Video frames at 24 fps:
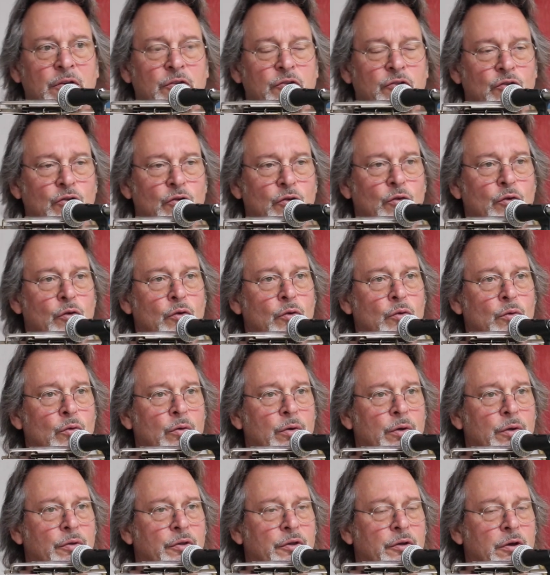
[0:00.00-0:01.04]

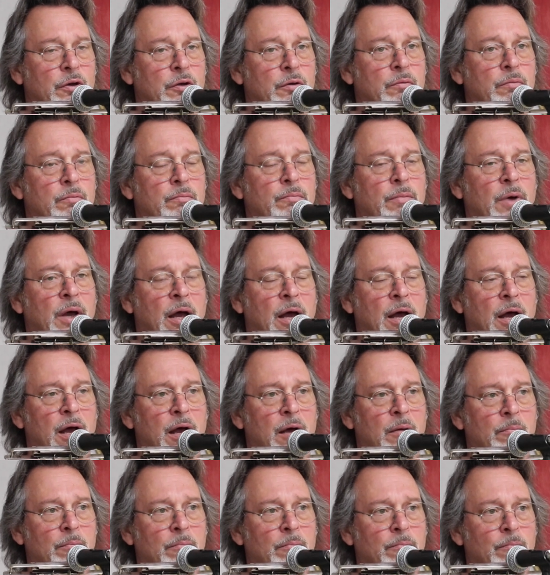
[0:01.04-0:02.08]
to
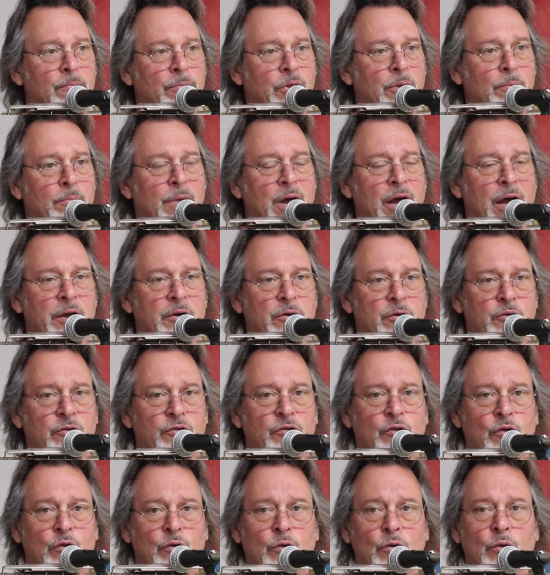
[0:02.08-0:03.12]
the
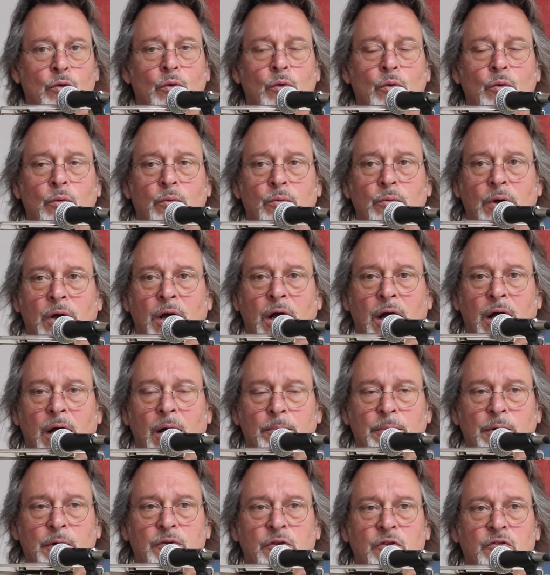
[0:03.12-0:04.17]
miners who
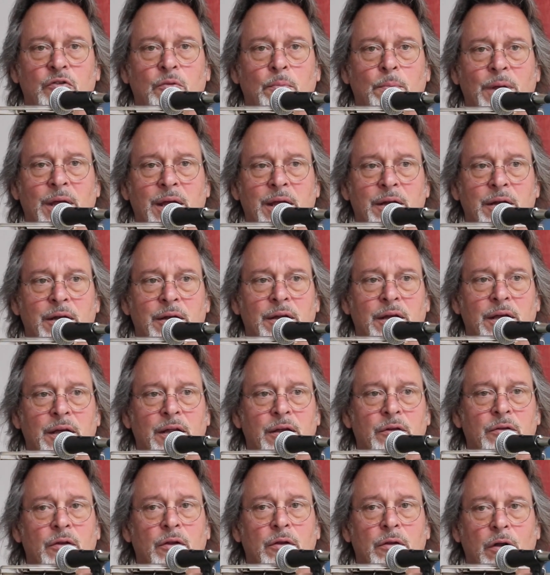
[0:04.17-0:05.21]
participated
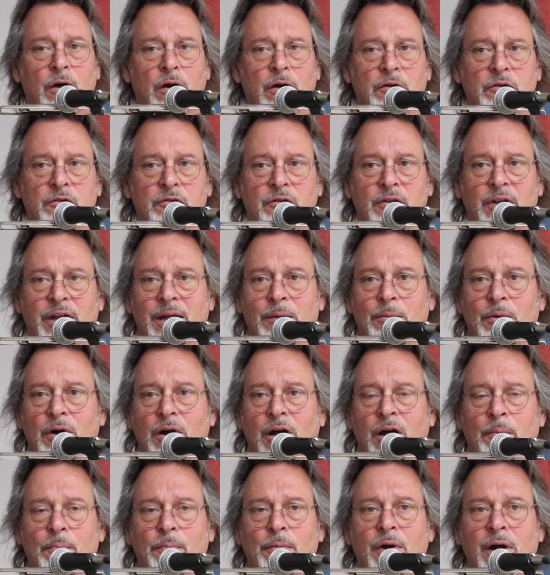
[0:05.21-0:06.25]
in the largest labor
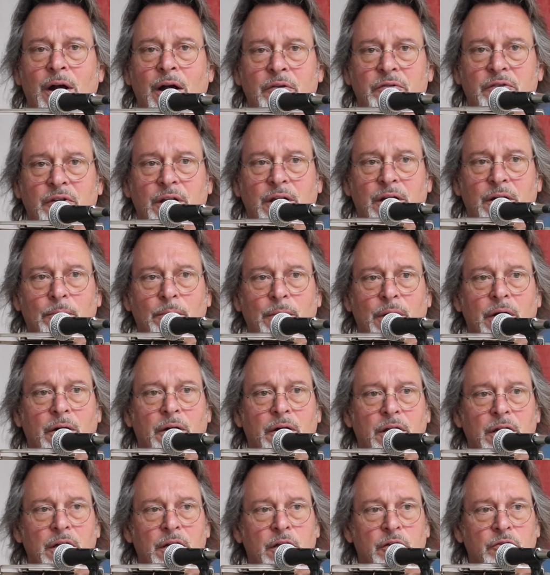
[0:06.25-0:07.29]
uprising in
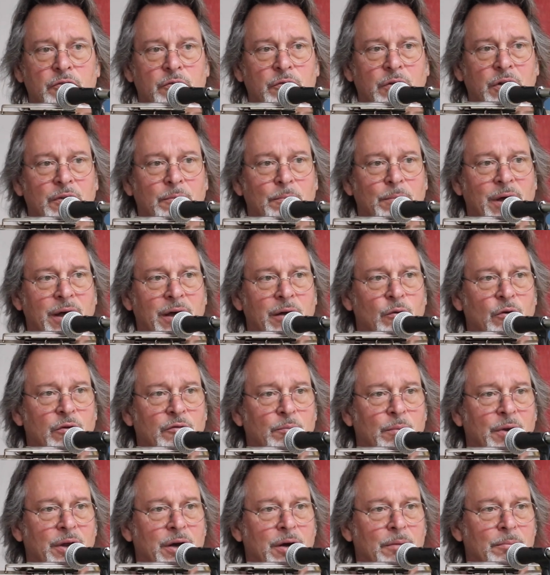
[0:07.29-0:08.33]
American history, the Battle
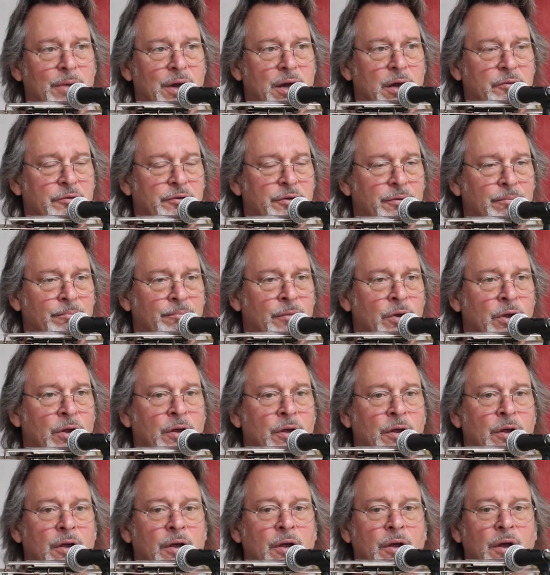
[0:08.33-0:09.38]
of Blair Mountain.
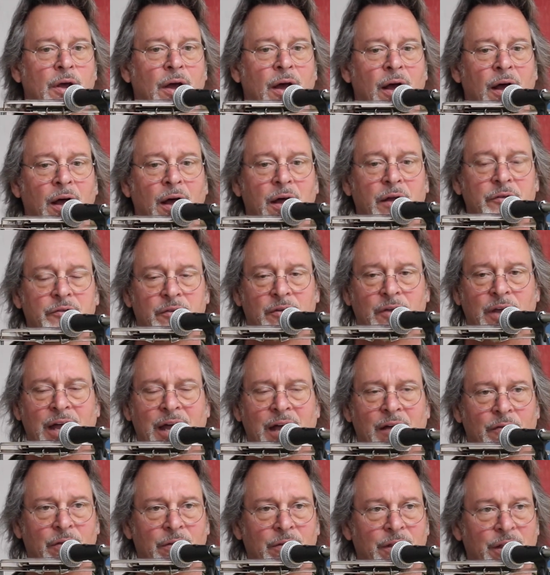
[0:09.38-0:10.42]
To
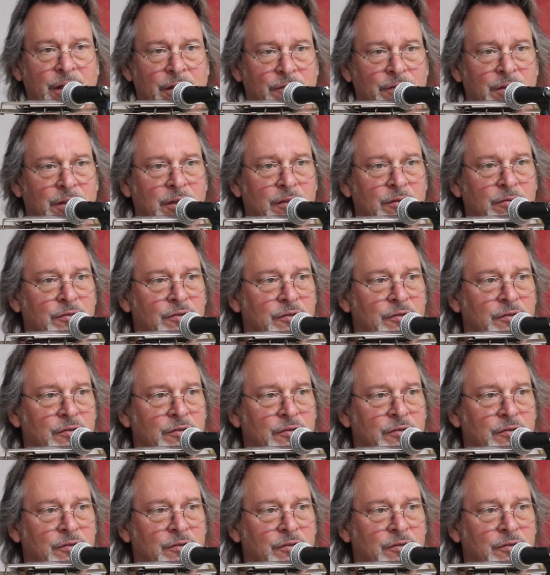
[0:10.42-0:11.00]
have a living,